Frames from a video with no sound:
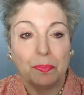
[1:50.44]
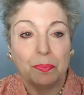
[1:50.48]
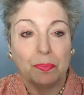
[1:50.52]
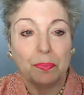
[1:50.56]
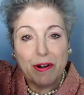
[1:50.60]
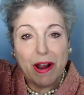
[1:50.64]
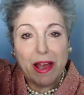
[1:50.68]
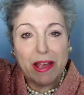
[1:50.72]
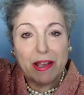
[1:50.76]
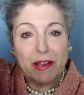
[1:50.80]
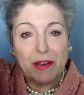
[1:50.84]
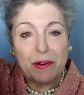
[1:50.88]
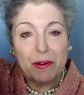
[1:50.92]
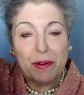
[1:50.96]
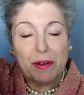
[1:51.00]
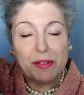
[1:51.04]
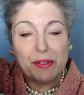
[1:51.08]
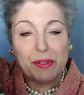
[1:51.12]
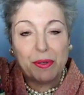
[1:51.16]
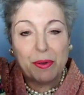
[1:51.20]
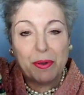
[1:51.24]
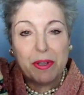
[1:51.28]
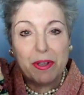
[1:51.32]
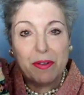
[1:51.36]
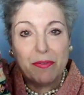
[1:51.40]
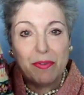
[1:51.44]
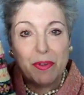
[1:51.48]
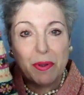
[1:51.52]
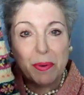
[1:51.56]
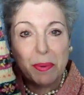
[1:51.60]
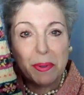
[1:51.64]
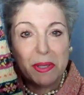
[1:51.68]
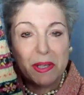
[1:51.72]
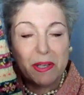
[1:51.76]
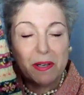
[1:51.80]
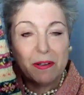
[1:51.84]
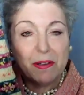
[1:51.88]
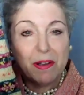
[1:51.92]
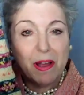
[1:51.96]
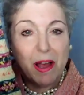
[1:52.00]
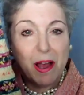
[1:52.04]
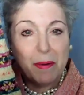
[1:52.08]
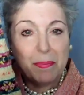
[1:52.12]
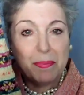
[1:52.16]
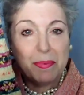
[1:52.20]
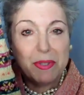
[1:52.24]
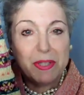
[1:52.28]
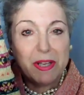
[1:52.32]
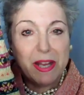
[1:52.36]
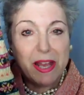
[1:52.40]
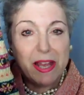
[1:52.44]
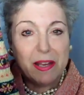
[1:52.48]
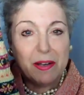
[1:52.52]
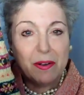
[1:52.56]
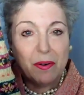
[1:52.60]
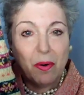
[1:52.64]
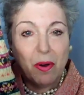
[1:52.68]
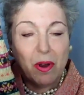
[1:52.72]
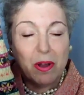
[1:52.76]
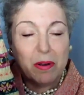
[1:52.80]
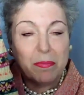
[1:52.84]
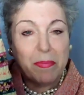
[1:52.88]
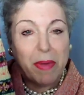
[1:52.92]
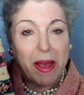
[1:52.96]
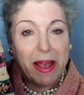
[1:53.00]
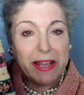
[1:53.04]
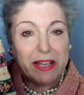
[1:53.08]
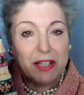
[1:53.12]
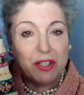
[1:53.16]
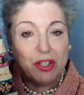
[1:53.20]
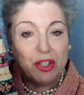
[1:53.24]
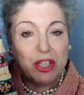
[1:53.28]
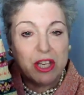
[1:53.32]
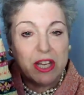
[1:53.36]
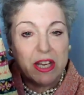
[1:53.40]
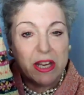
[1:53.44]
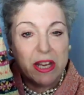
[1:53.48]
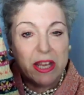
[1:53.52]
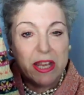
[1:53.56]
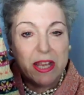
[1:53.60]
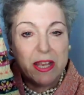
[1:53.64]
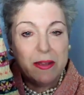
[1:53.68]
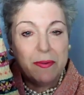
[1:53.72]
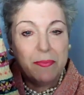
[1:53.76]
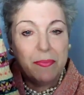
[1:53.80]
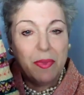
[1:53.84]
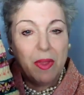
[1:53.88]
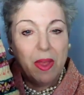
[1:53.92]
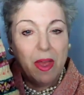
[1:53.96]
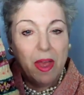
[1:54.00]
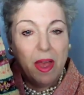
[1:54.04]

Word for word: Or I could also give you a little update on my genie.